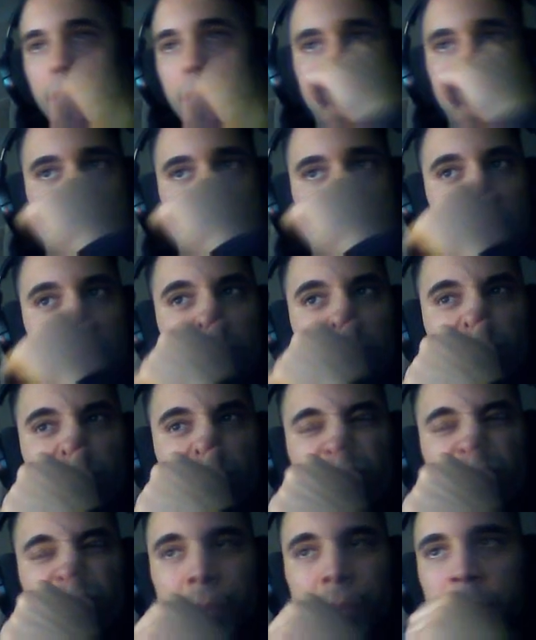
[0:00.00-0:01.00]
So
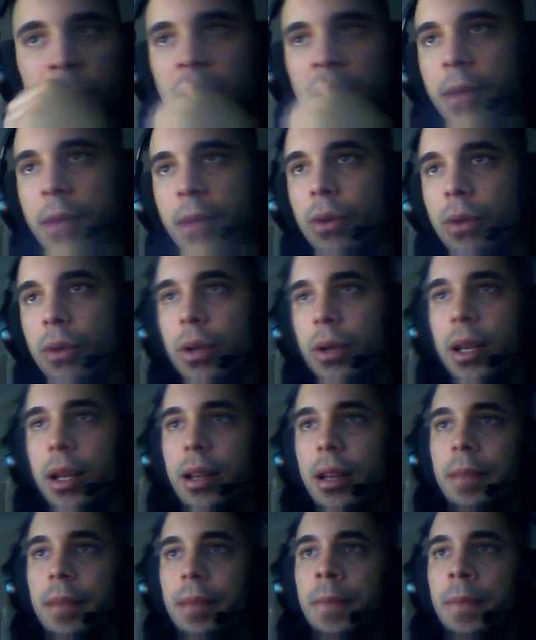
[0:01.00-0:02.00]
set my order
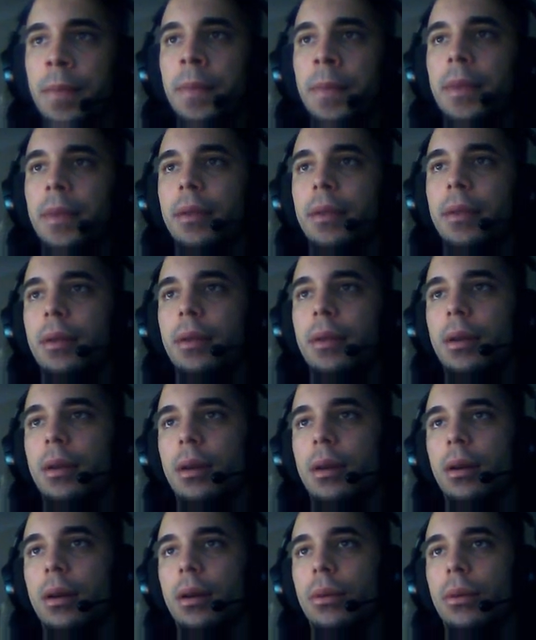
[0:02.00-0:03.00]
here.
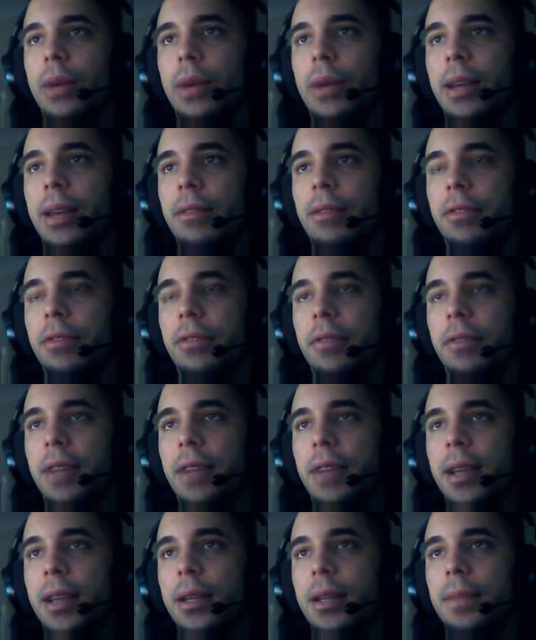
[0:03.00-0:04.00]
We had everything
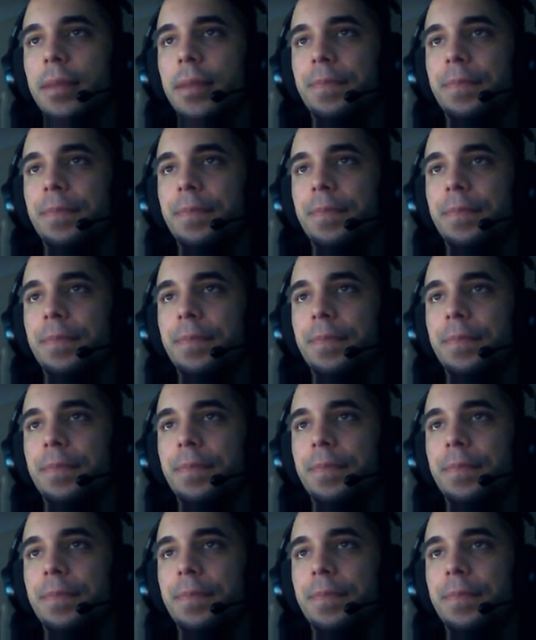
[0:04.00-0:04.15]
valid,